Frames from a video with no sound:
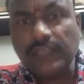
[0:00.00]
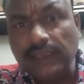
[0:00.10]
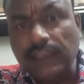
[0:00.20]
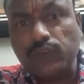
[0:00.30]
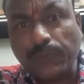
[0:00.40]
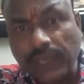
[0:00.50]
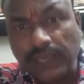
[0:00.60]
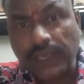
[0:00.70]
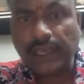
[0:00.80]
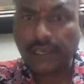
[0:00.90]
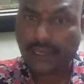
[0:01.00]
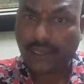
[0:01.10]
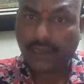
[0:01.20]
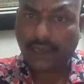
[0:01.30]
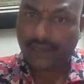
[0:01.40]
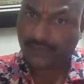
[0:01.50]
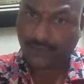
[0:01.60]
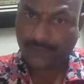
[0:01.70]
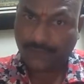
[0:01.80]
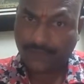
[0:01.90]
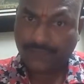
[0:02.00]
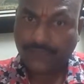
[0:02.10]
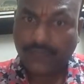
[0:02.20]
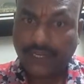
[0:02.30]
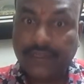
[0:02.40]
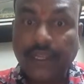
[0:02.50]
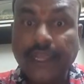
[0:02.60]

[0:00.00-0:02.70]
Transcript: he is speaking English, right?